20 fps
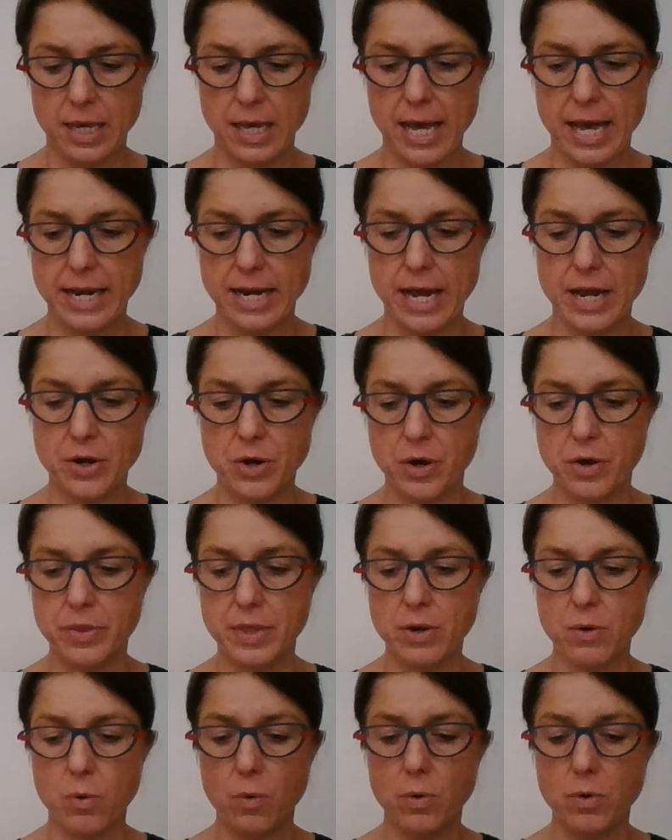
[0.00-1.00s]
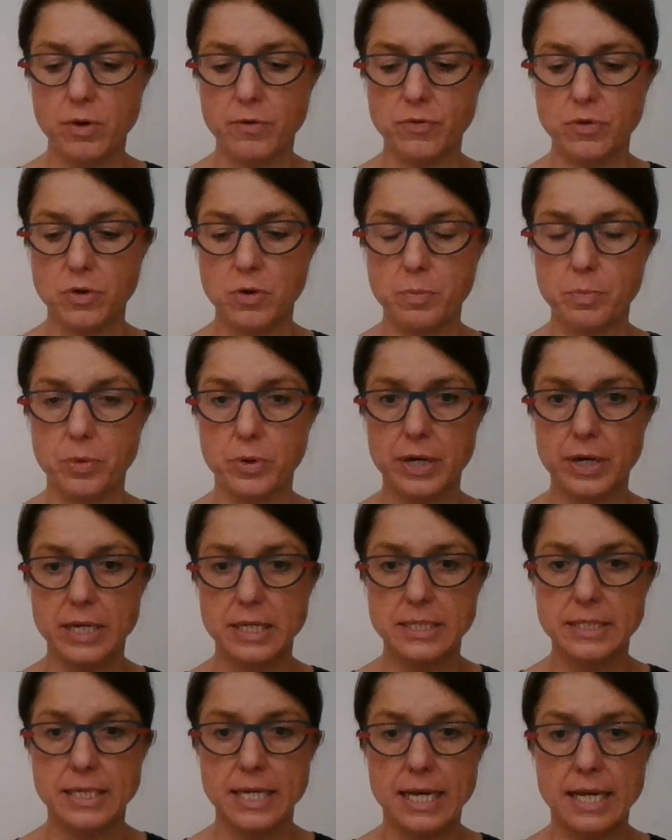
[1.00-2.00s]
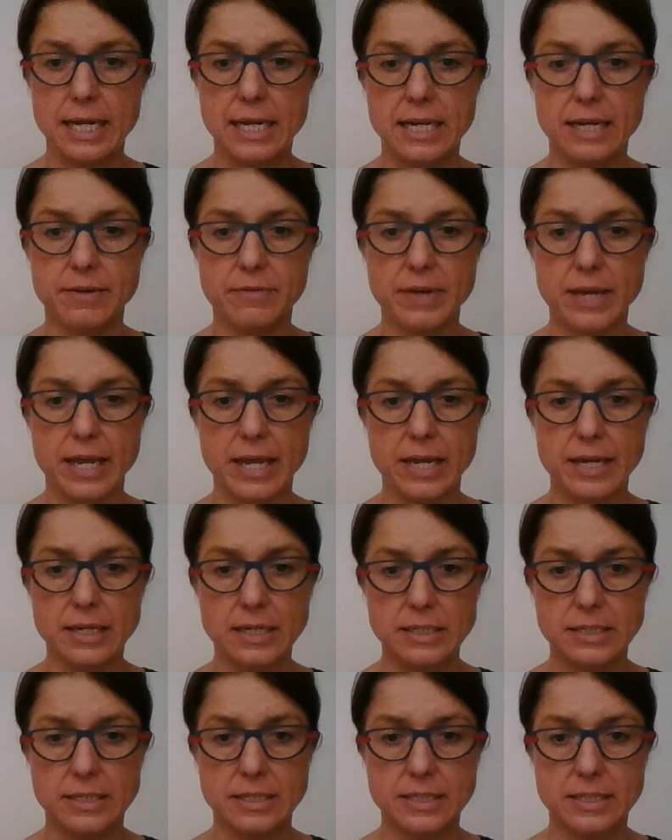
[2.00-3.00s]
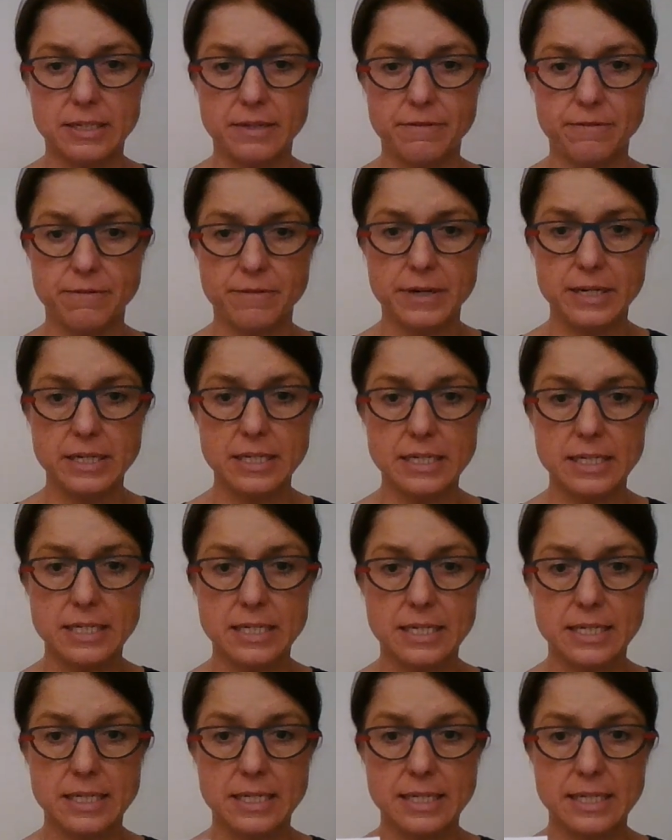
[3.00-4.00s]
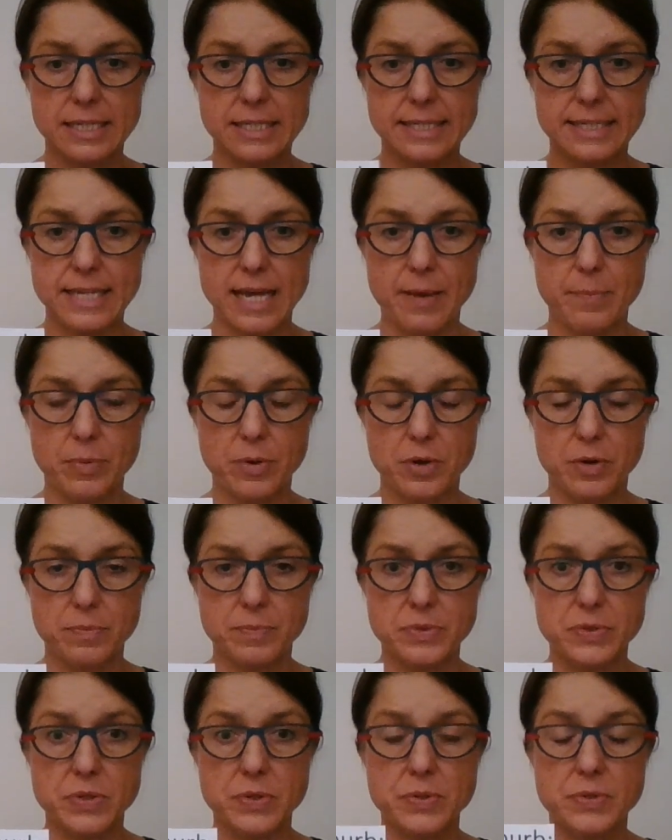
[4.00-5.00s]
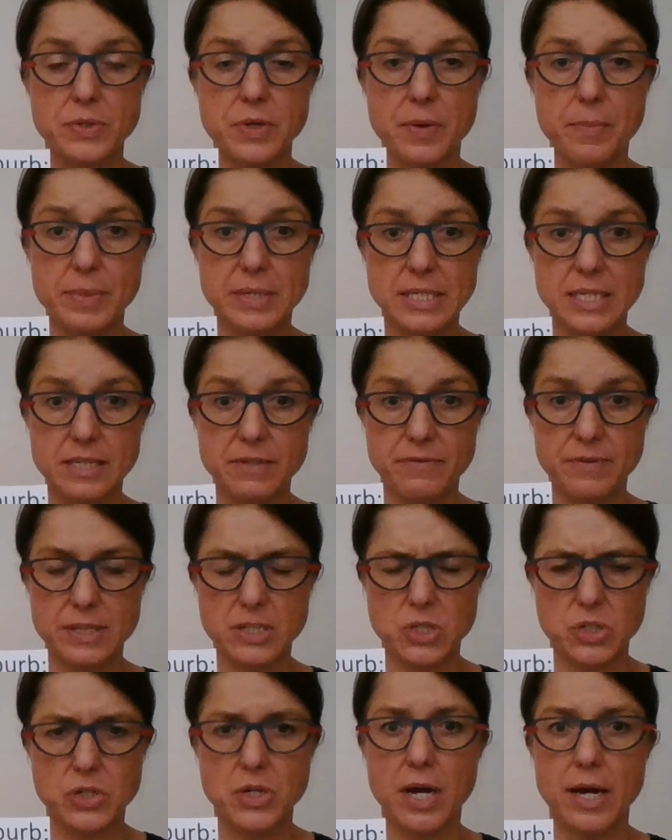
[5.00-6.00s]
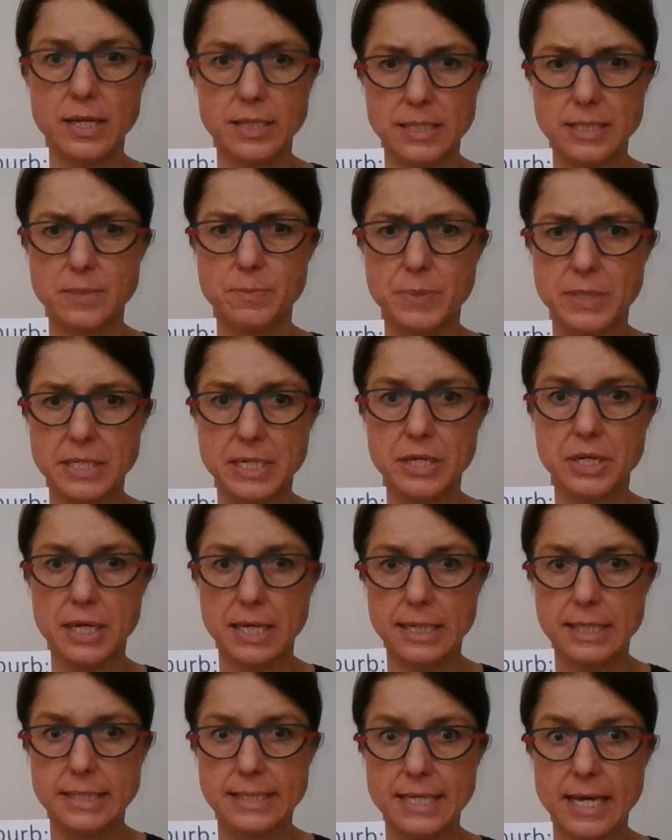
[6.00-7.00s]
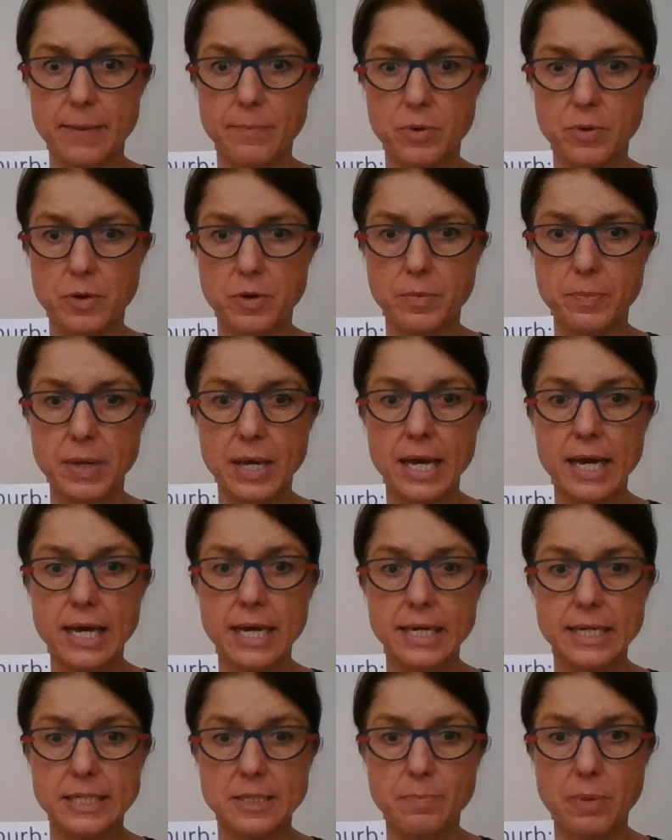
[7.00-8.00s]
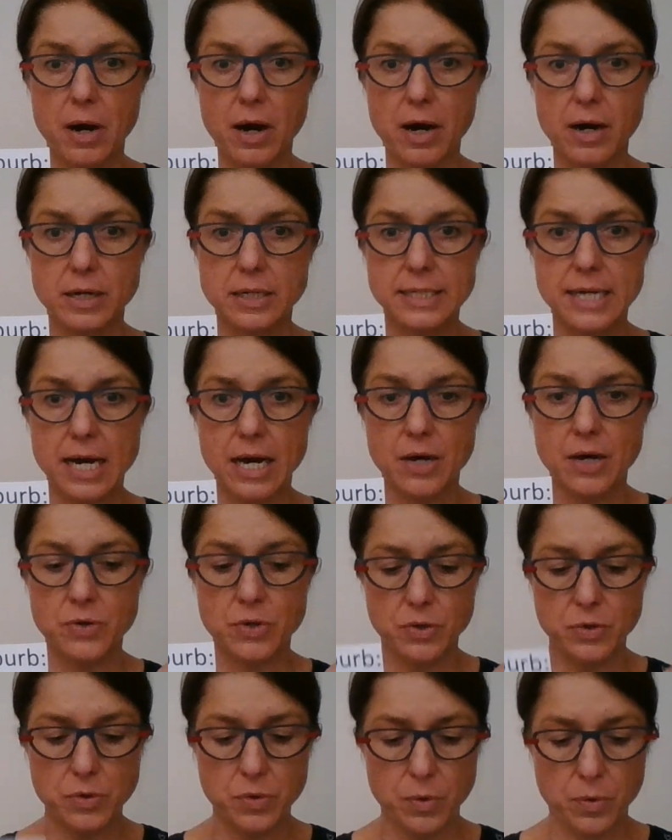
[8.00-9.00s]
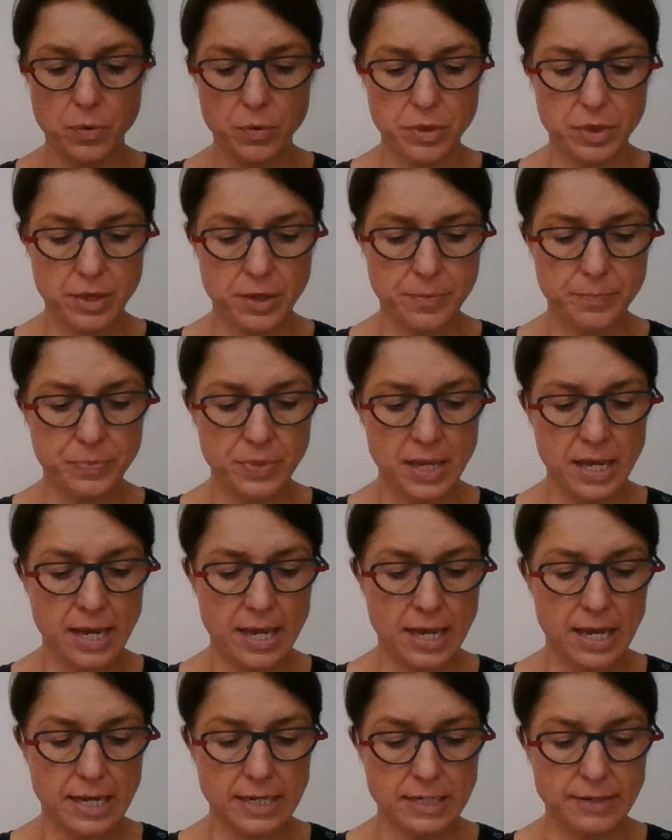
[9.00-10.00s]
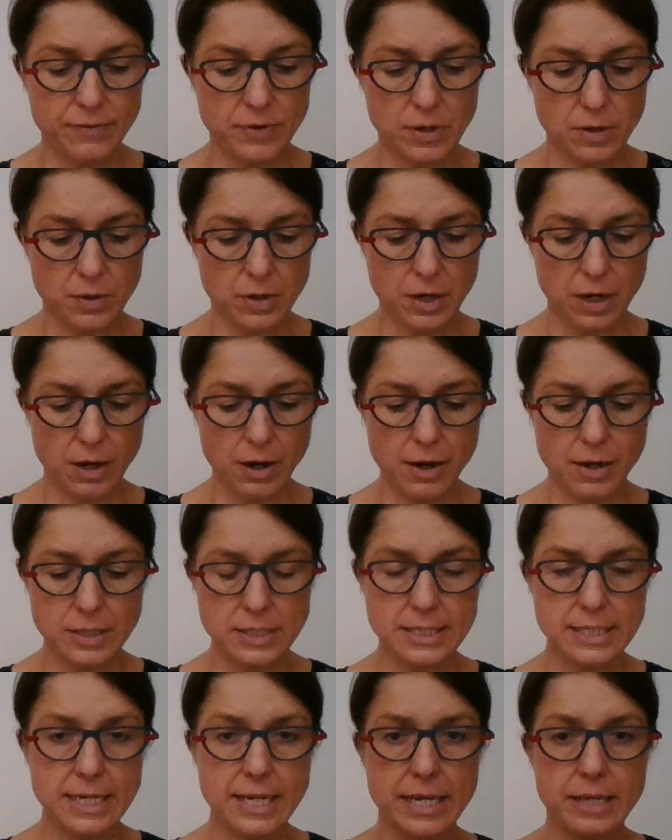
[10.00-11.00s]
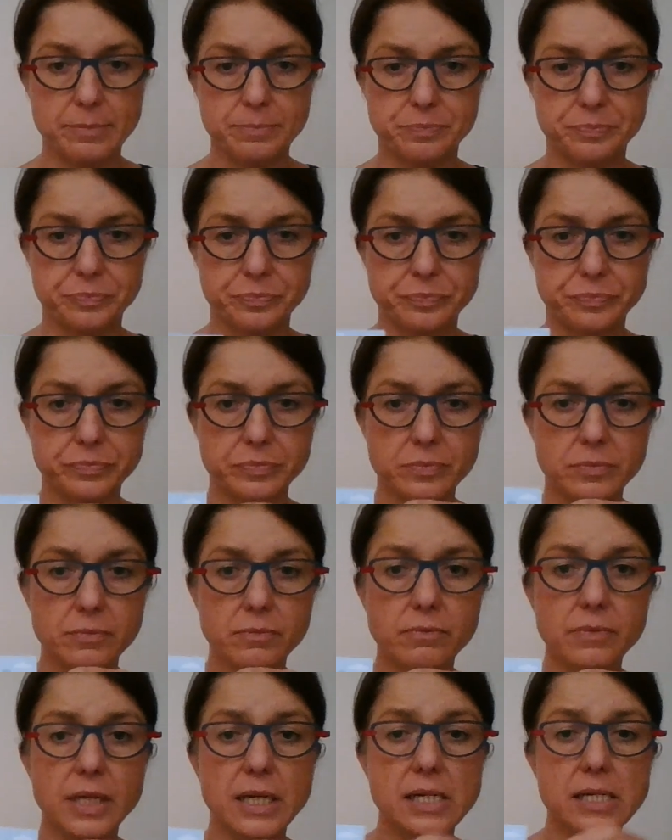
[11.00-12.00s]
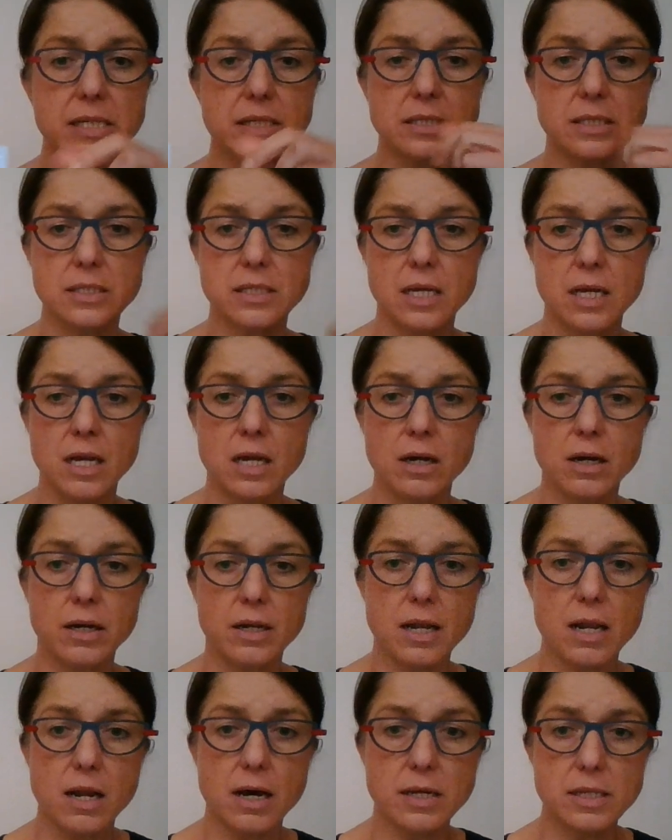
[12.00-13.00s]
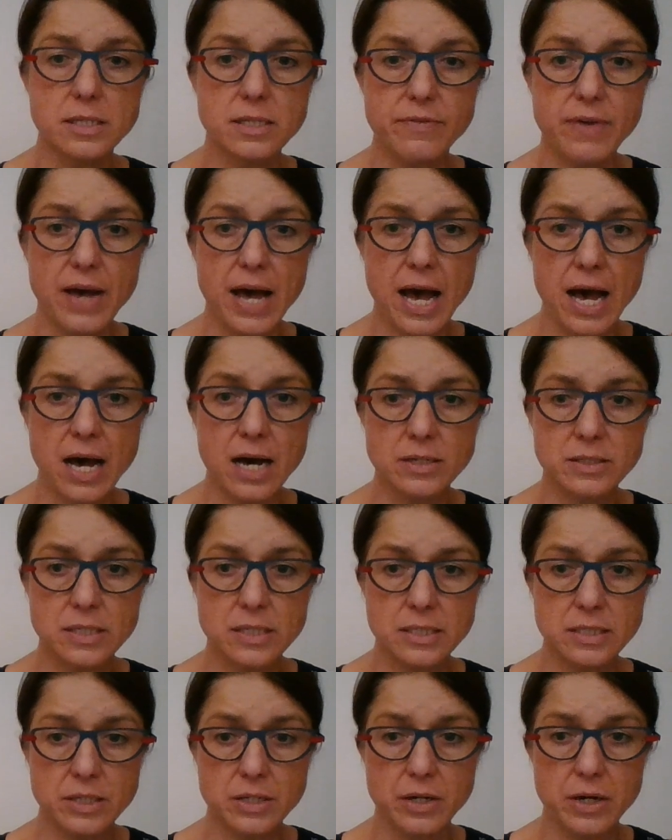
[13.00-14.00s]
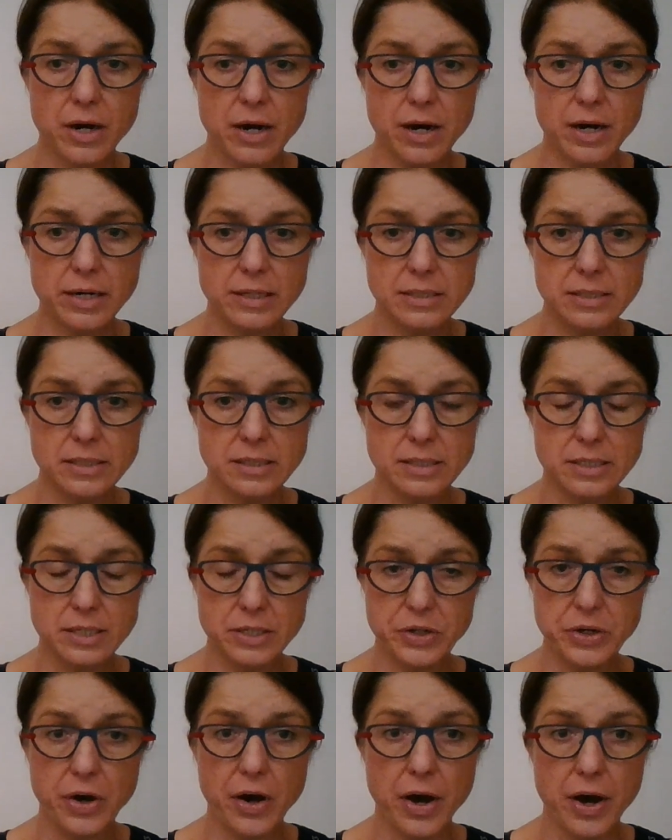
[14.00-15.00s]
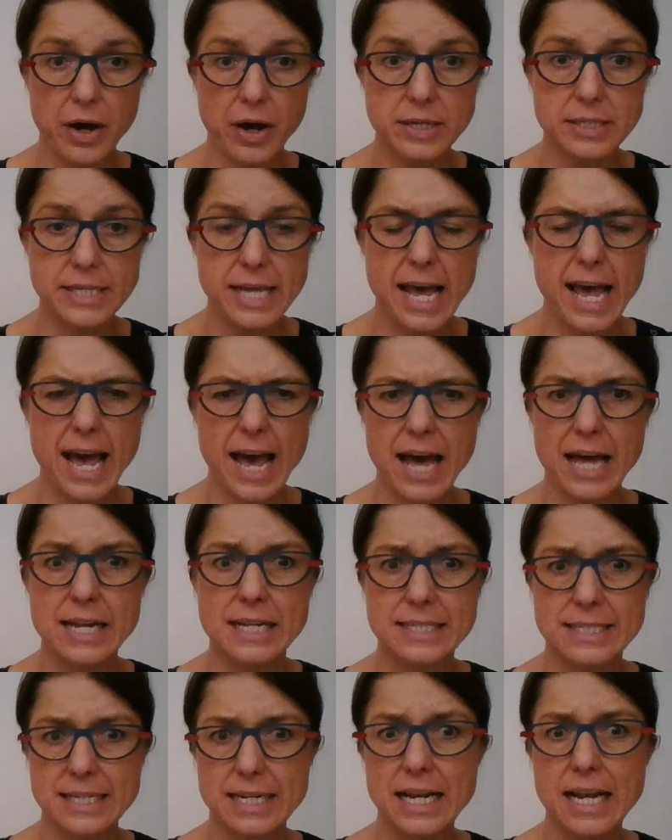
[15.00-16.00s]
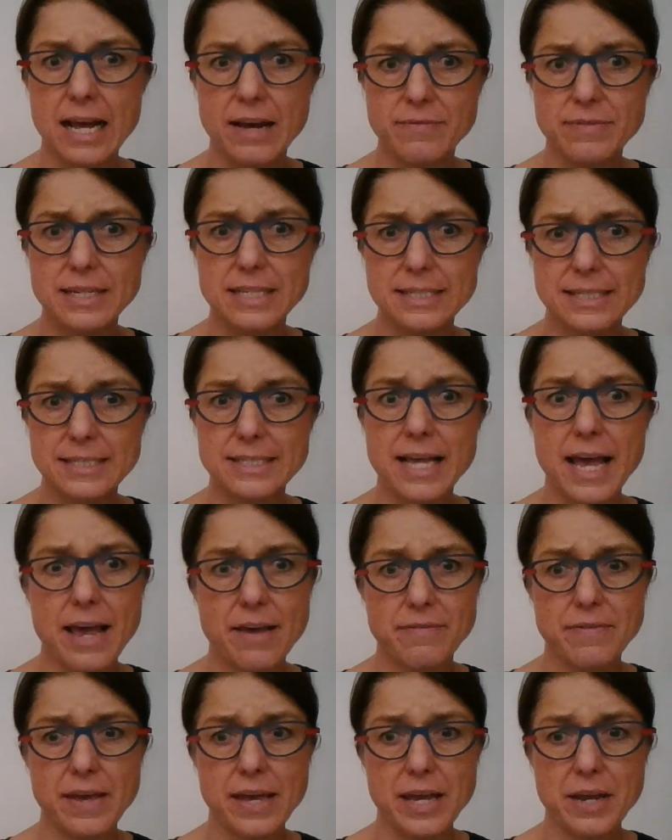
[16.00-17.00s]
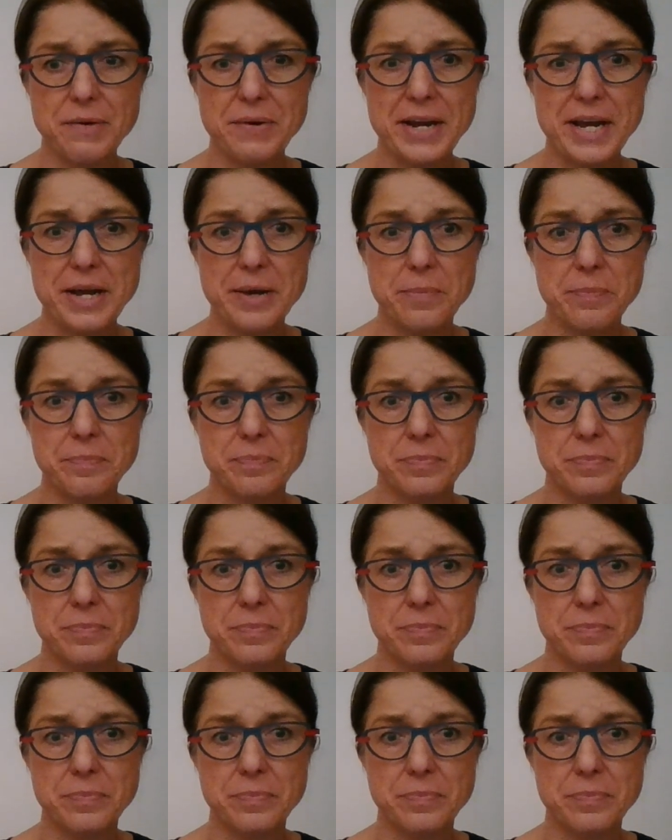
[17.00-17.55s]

And I know that all of you boys live in different suburbs. So Mrs. van Staden's particular suburb is Parktown North. And if you look closely, it's got lots of houses and gardens and cars, and it's a lovely, safe area.